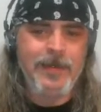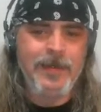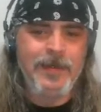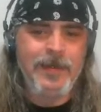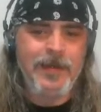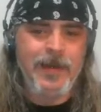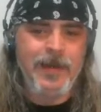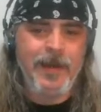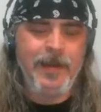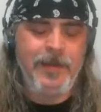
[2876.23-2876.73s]

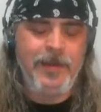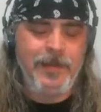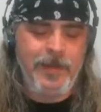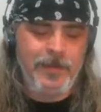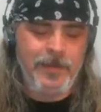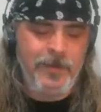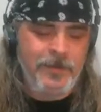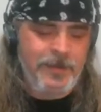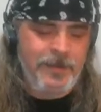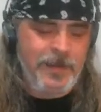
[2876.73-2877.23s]

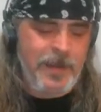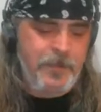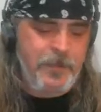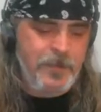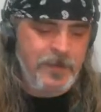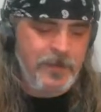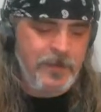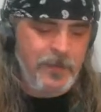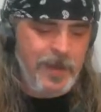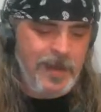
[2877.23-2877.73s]
I looked it up a
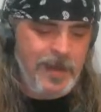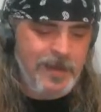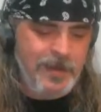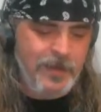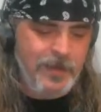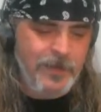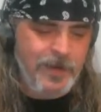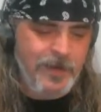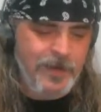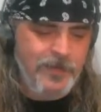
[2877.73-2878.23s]
little while
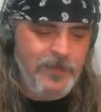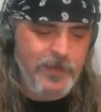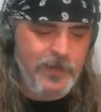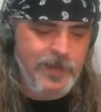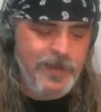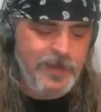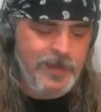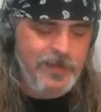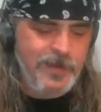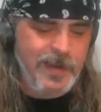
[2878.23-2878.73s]
ago, and
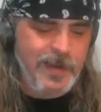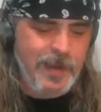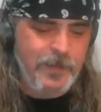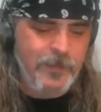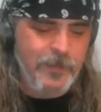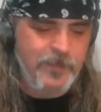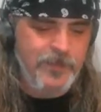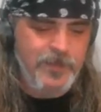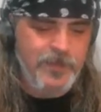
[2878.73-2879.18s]
during the time,